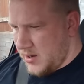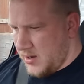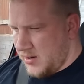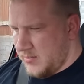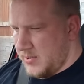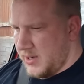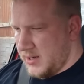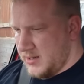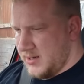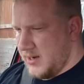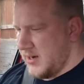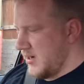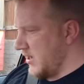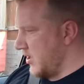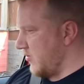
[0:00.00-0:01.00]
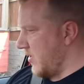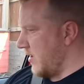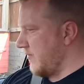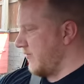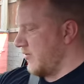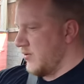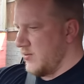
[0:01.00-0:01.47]
I'd be eternally
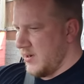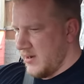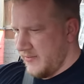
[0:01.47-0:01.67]
grateful